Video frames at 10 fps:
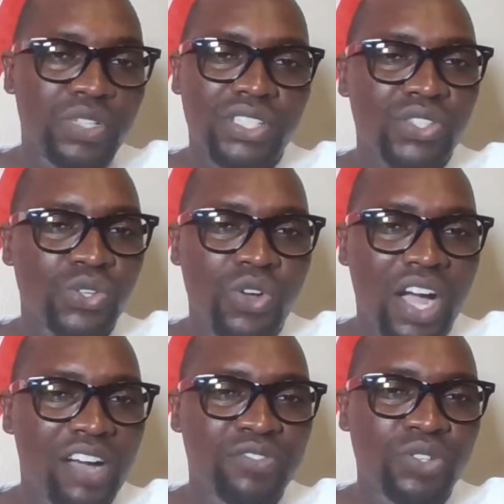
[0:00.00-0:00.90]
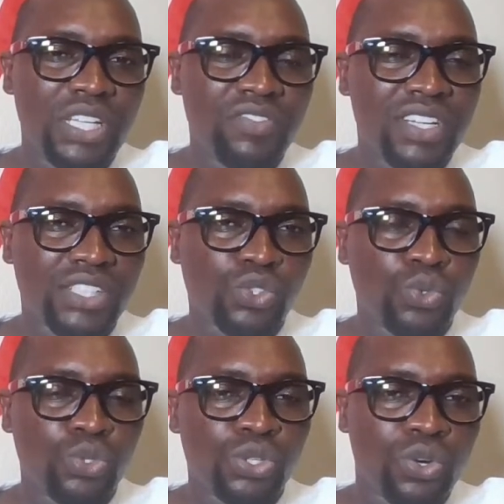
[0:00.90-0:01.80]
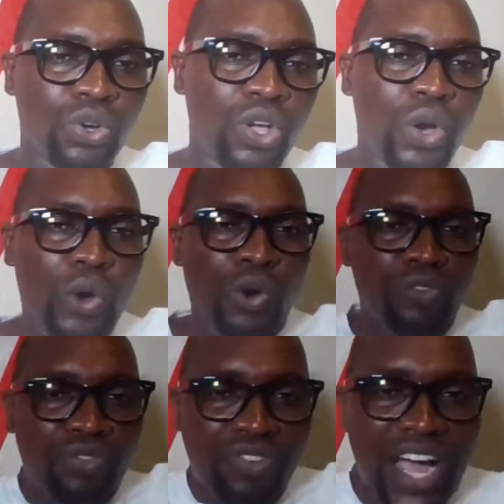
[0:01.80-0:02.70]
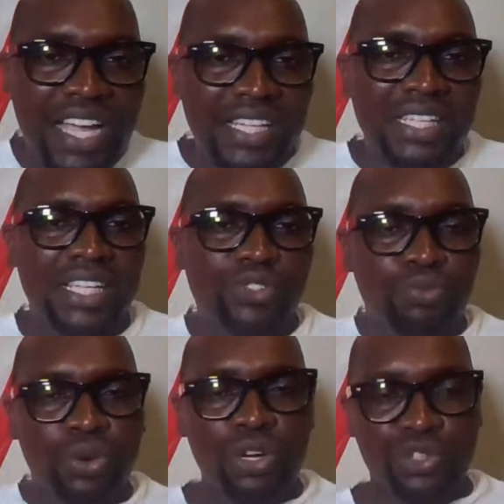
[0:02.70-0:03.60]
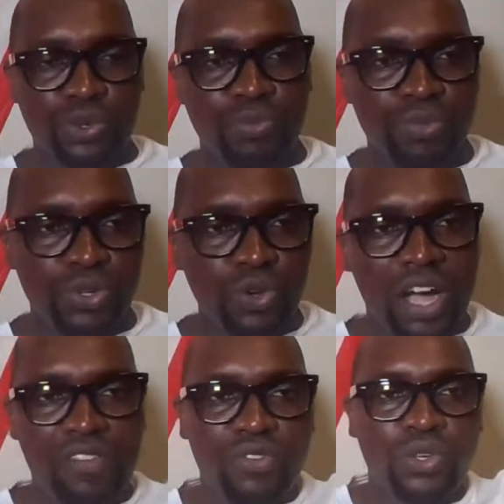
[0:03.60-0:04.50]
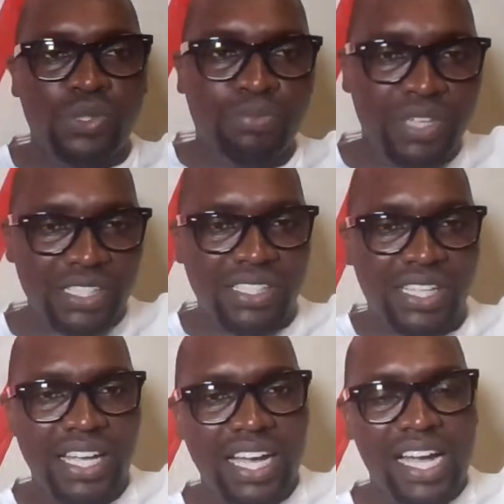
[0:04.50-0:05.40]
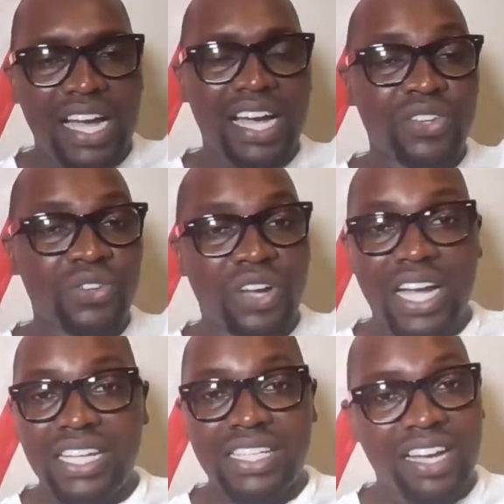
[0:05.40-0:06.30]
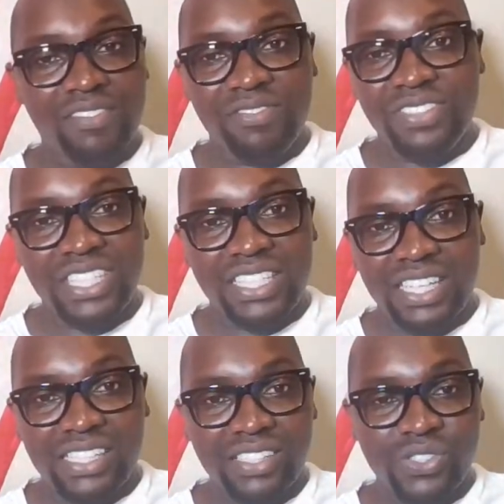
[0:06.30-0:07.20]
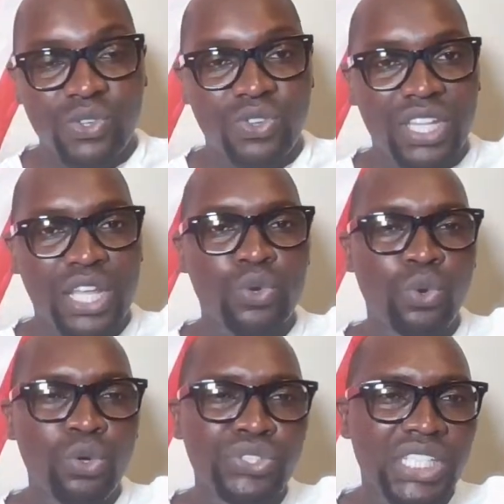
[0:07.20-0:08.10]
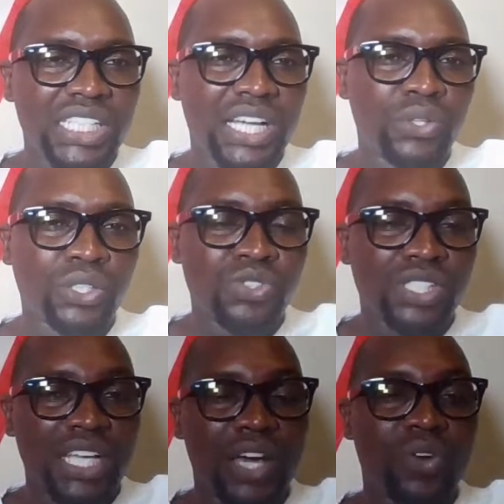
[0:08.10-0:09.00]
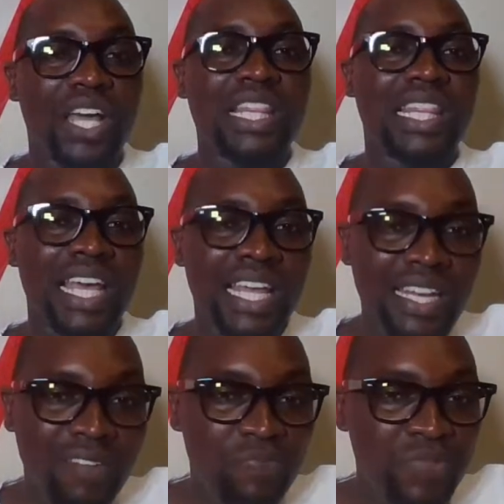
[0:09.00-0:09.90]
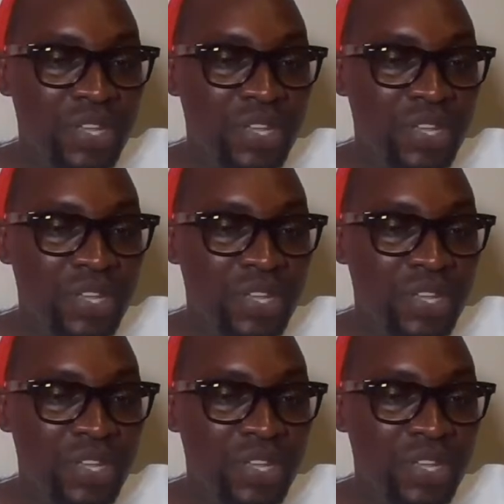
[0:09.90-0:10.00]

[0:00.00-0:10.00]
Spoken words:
which you don't have to live in a studio, confined in a small room. You have no space. You can't have visitors. You know the rules in downtown Seattle, and then